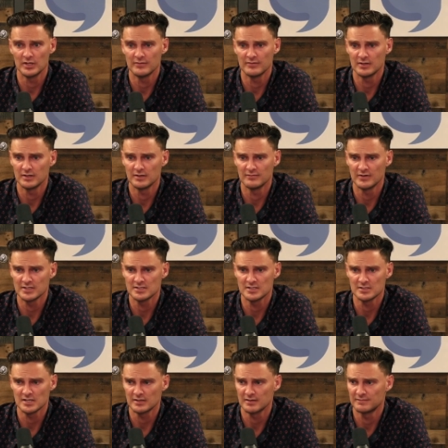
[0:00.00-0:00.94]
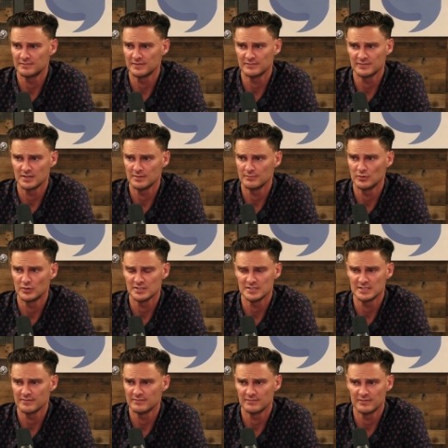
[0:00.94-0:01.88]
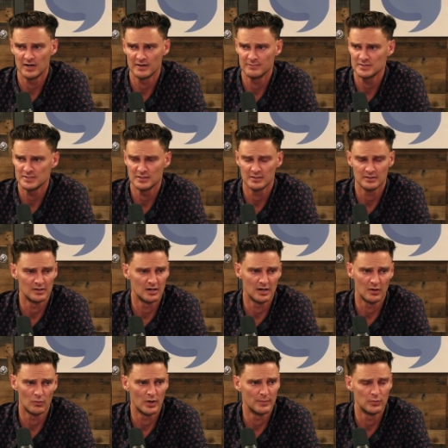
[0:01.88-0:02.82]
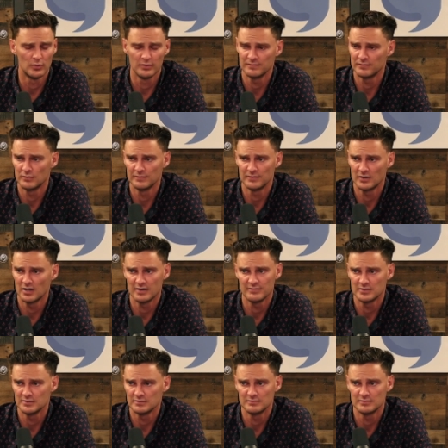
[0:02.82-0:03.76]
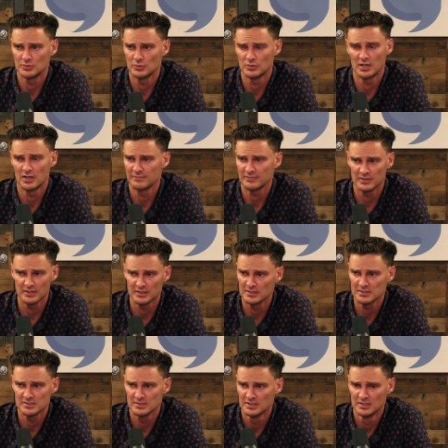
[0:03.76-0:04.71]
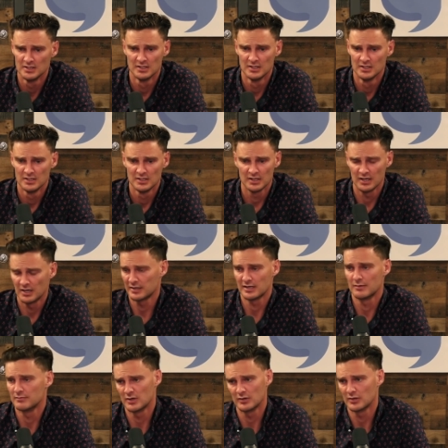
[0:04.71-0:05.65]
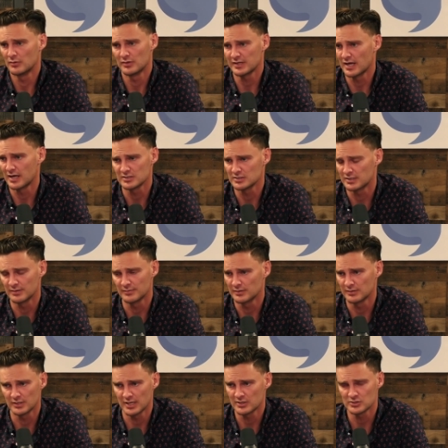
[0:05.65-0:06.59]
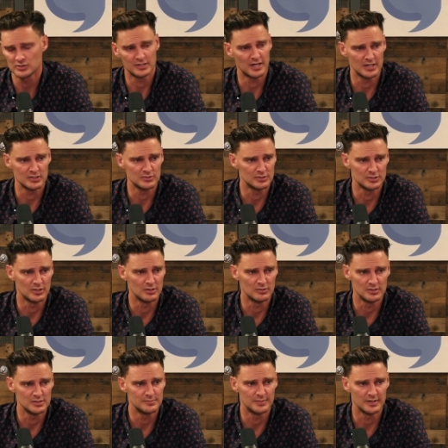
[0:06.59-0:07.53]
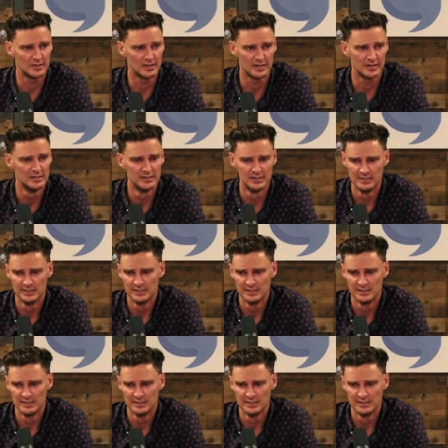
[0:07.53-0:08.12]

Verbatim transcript: we're giving investors like a fifteen point seven five percent, one point four five in two and a half years. And I can't, I don't know what the cash, I can't remember the cash on cash return is, but uh,